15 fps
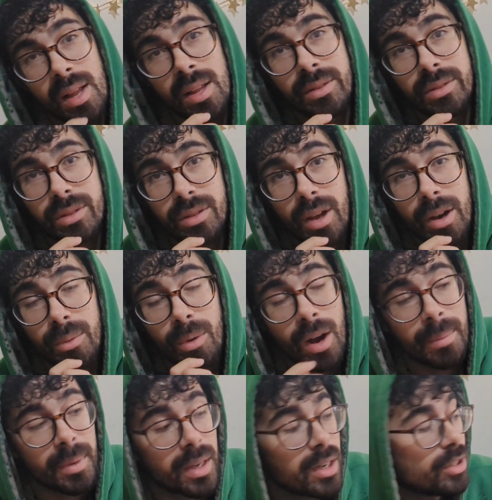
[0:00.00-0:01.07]
So what
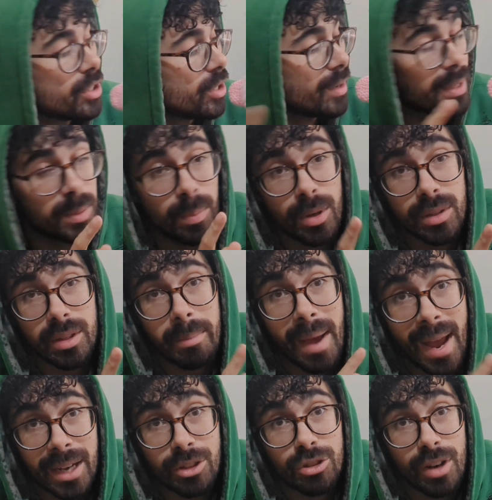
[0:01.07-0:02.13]
I'm gonna do is put some
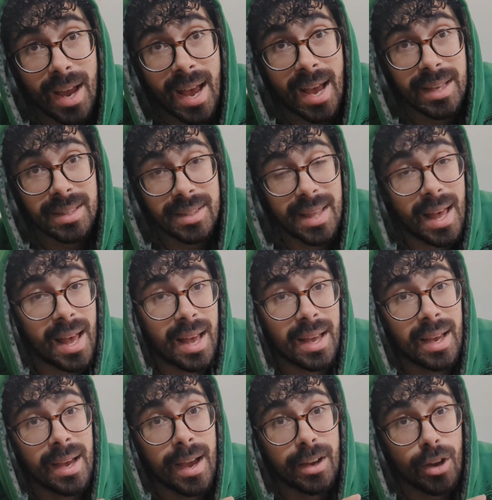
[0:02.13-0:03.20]
extra hairs there,
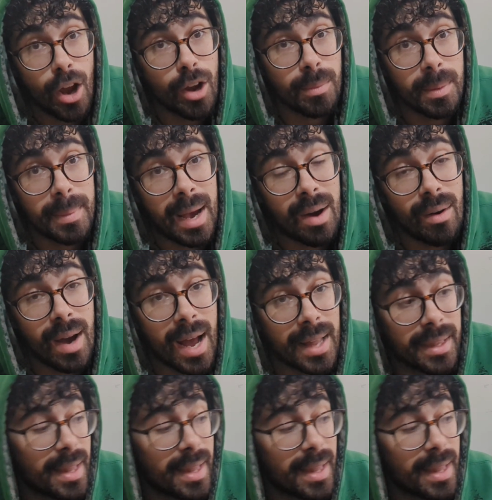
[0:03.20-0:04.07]
comb them out, and